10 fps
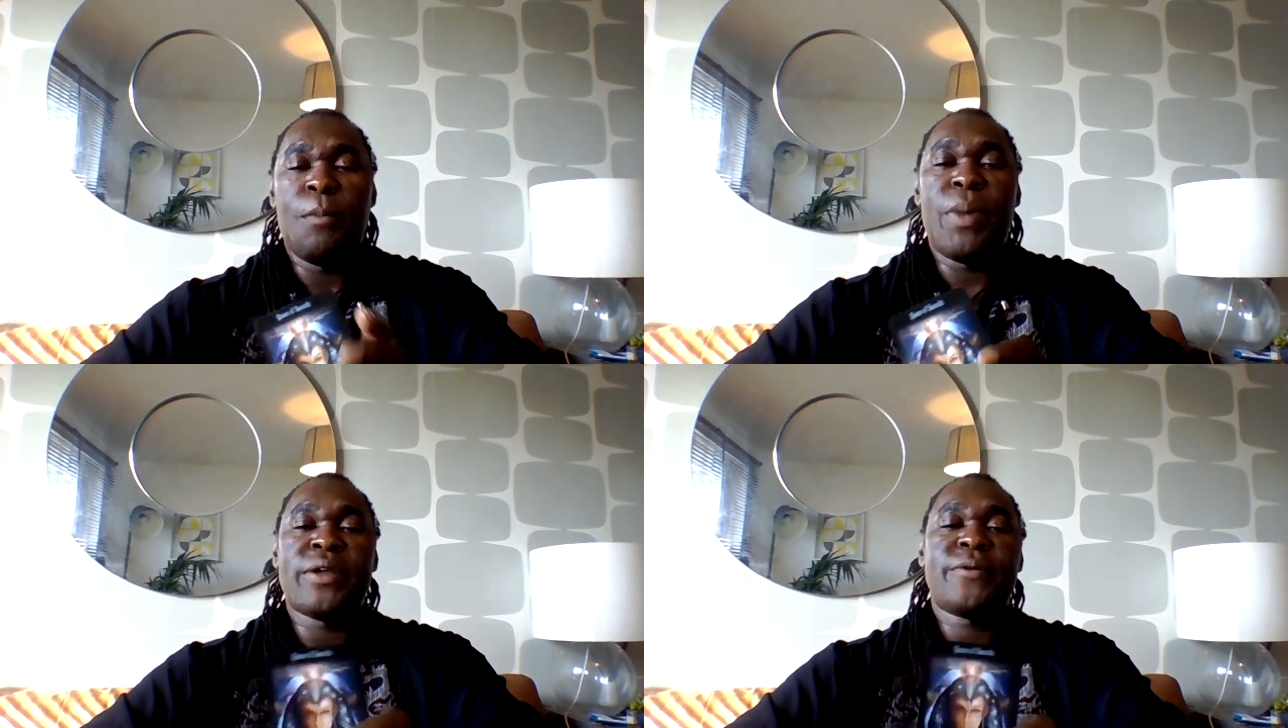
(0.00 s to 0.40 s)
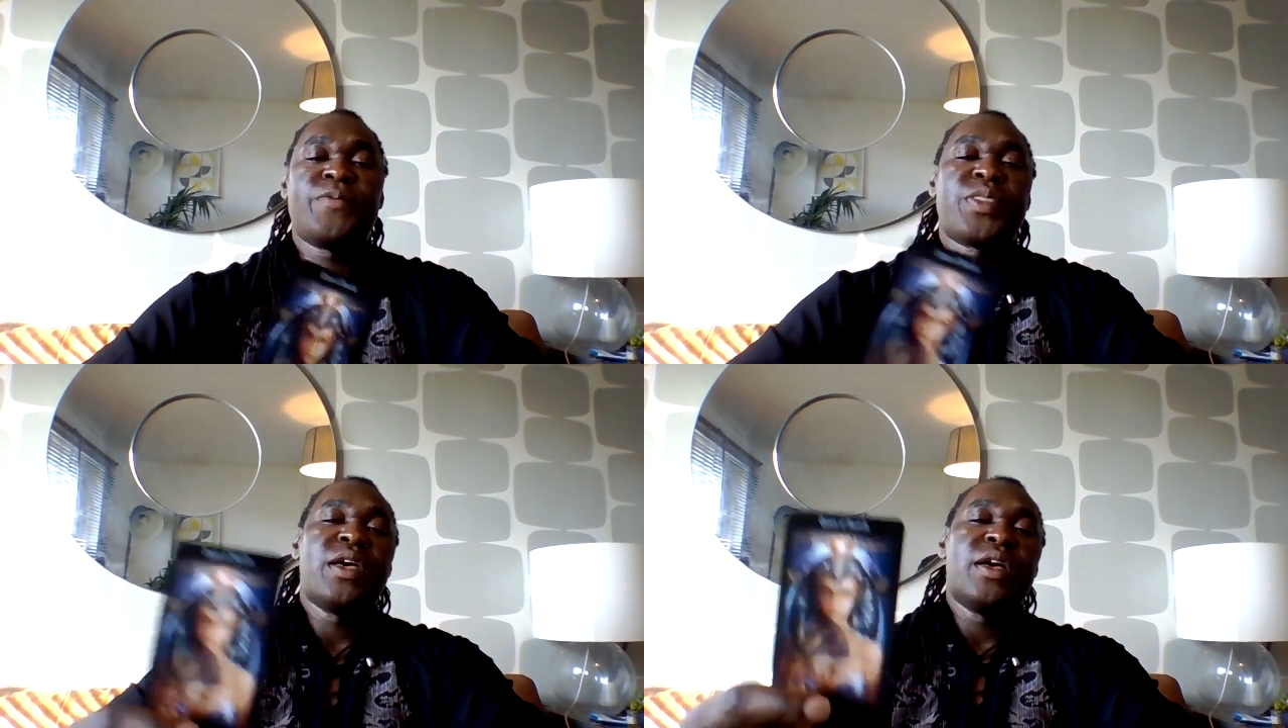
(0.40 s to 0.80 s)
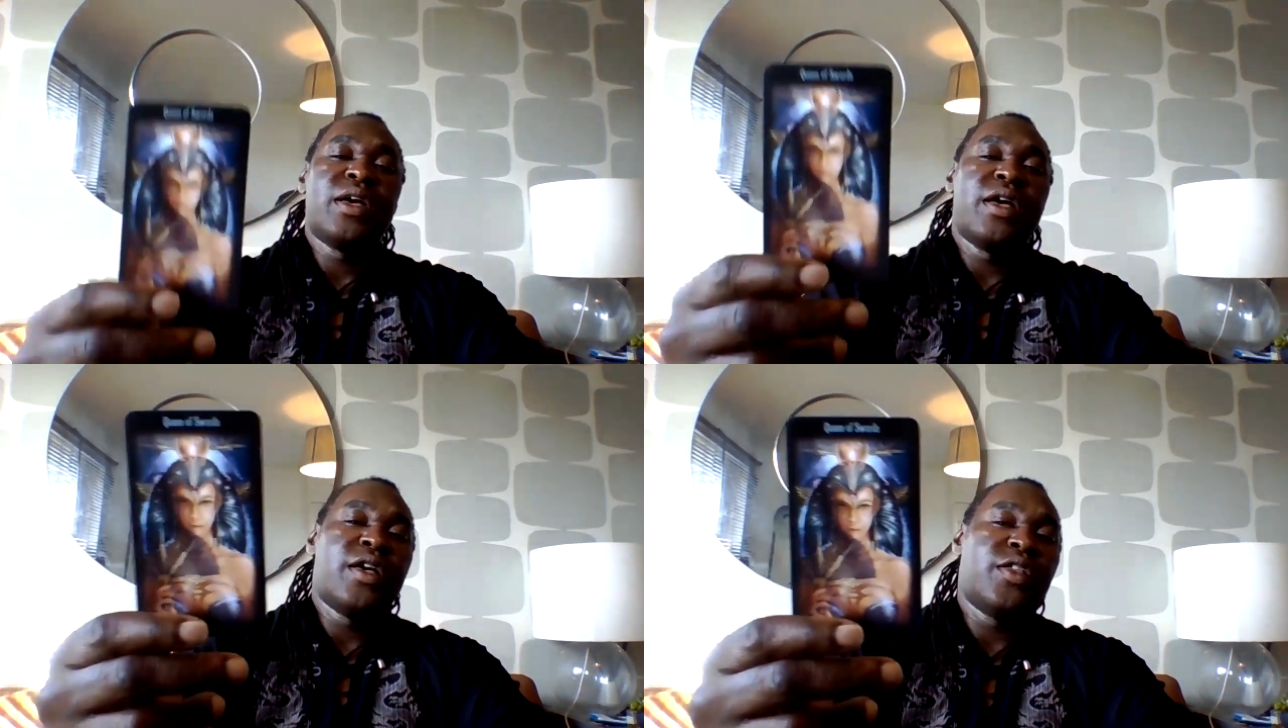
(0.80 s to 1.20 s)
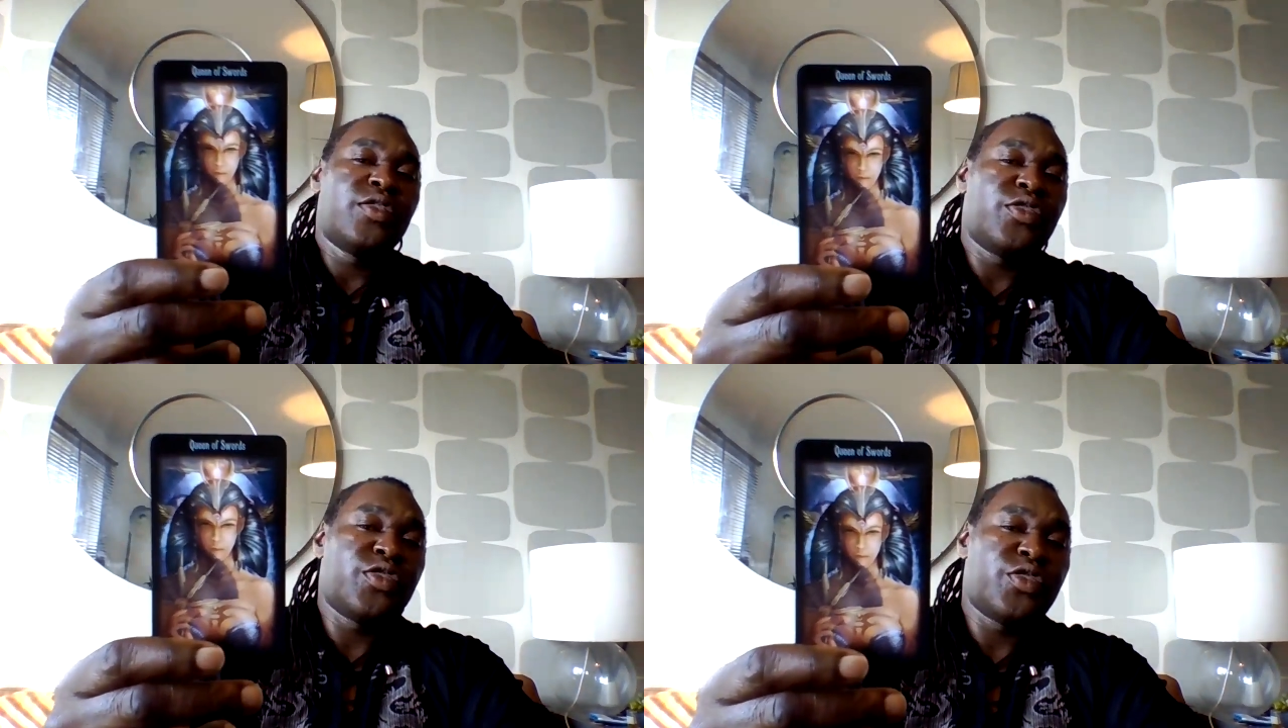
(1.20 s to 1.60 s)
But
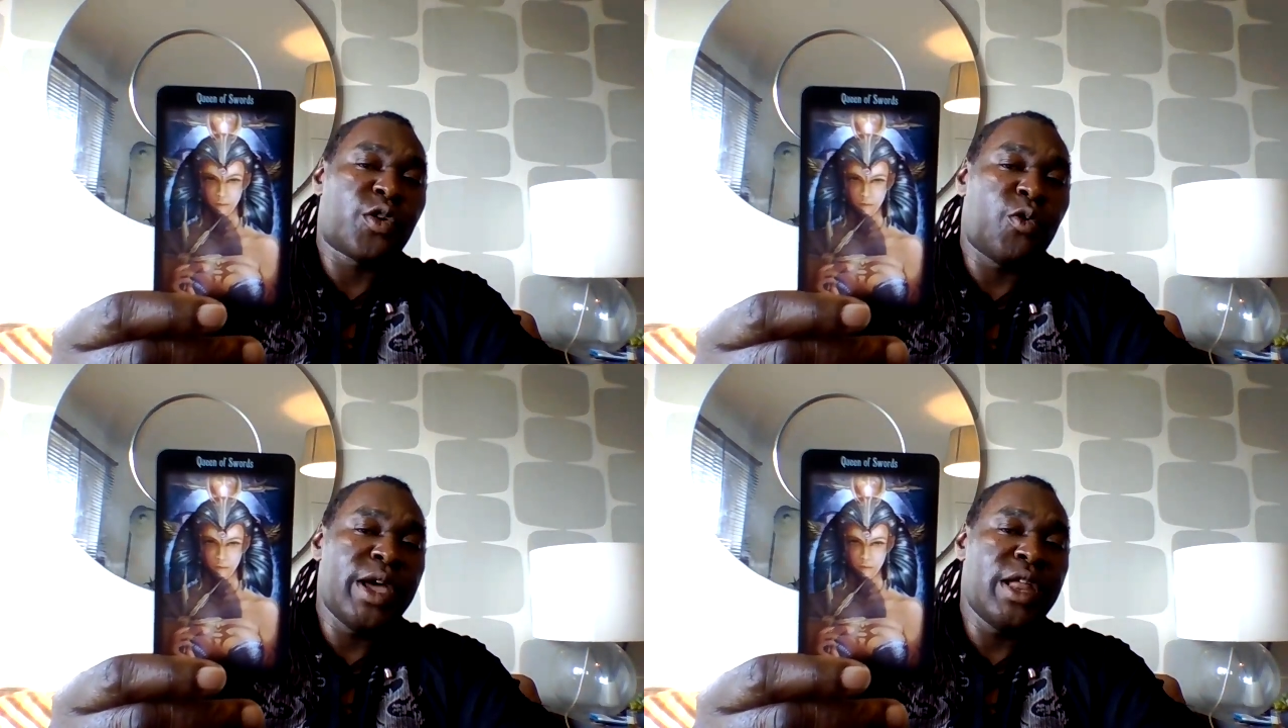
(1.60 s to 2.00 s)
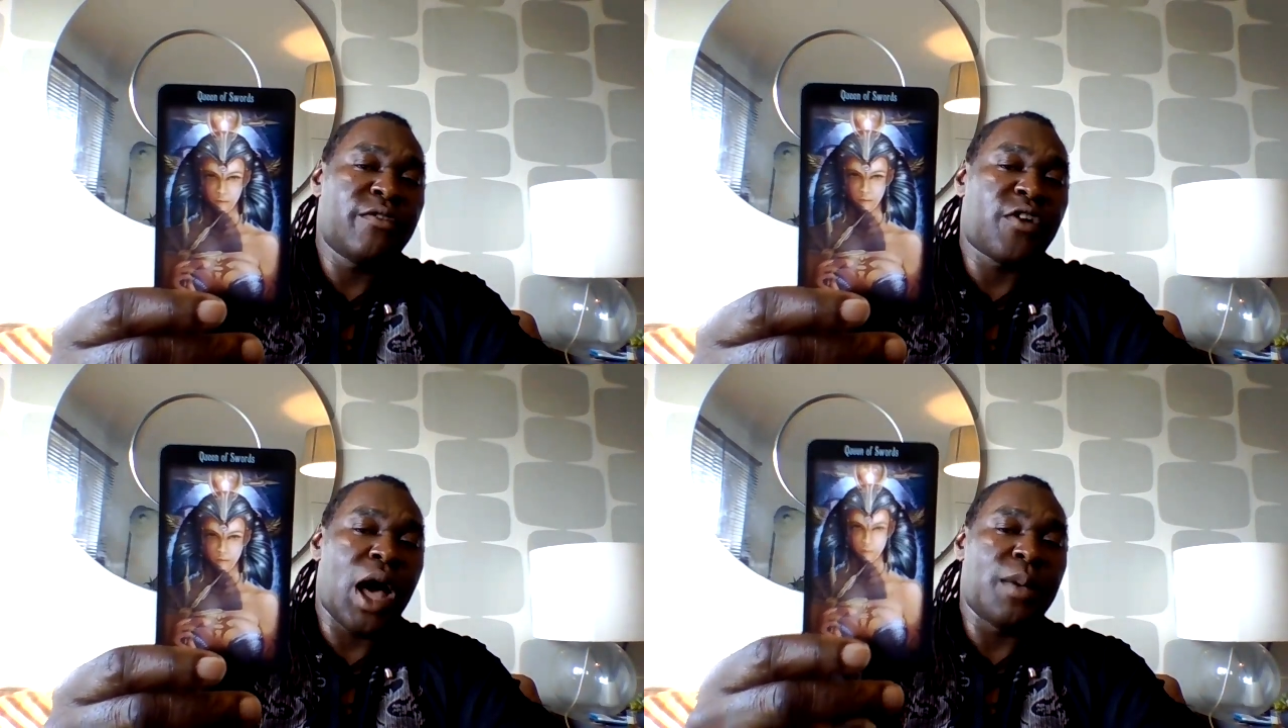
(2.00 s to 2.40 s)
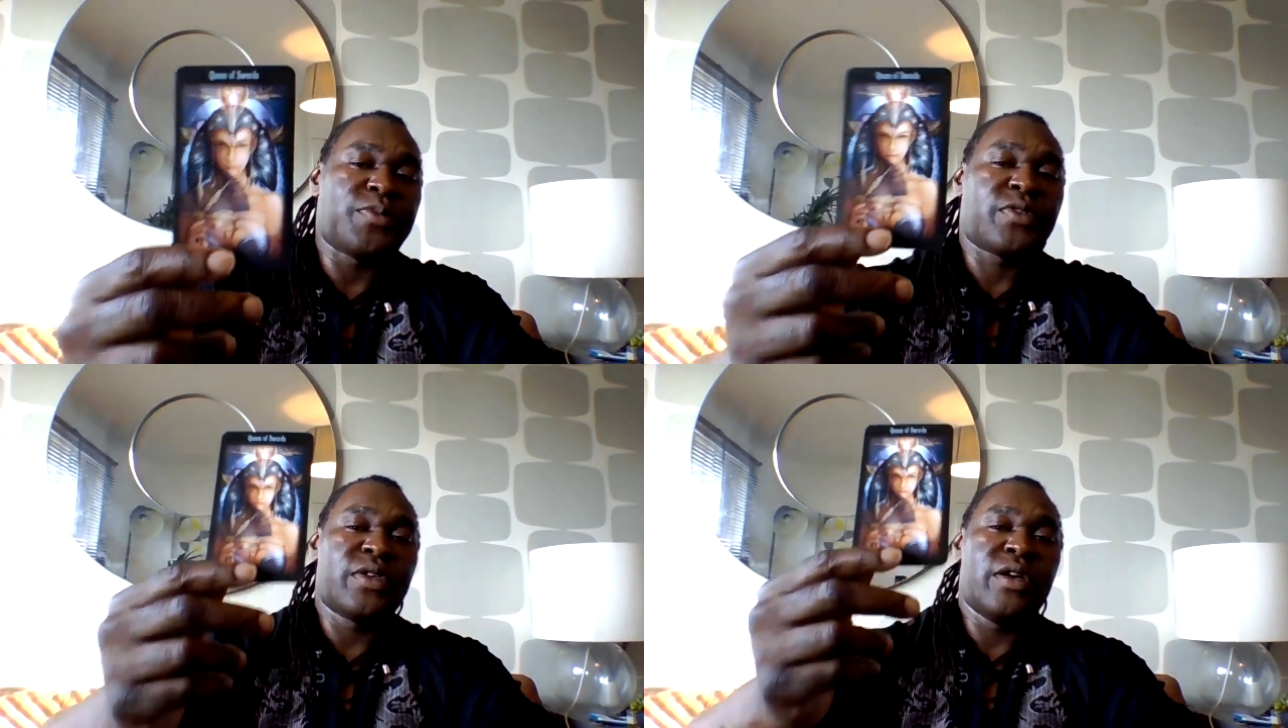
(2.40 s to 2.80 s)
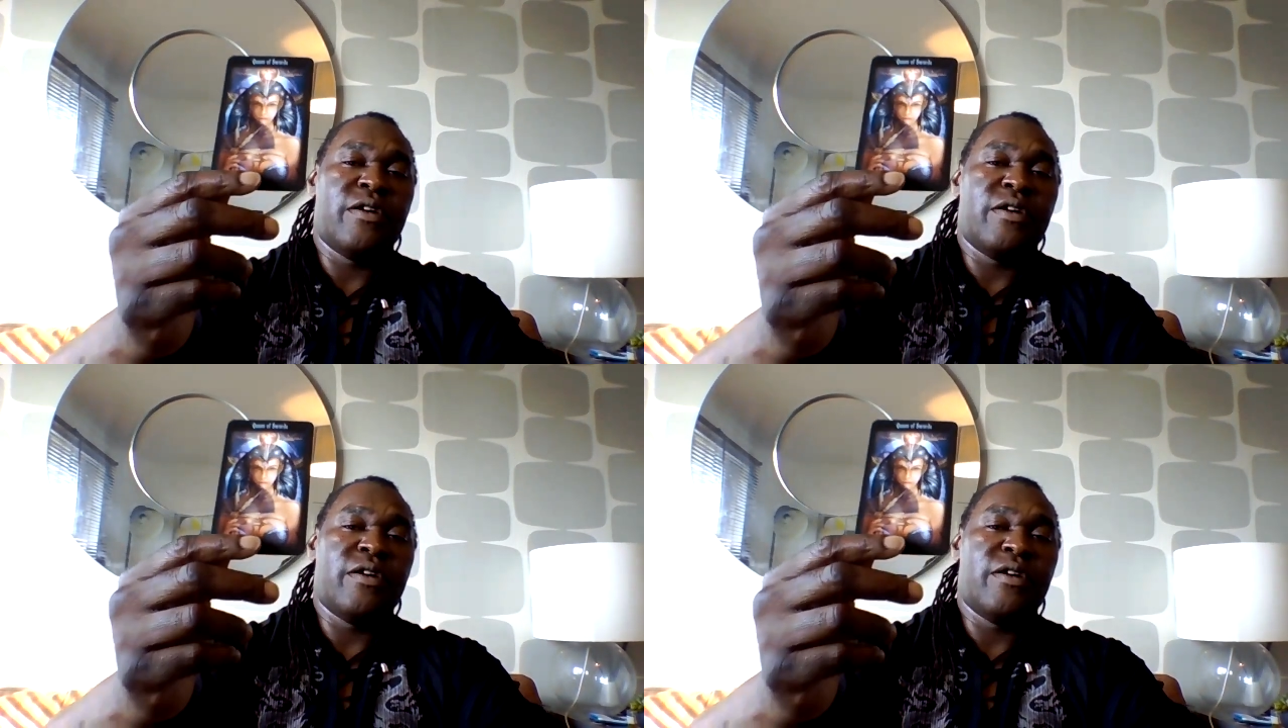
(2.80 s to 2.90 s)
the Queen of Cups,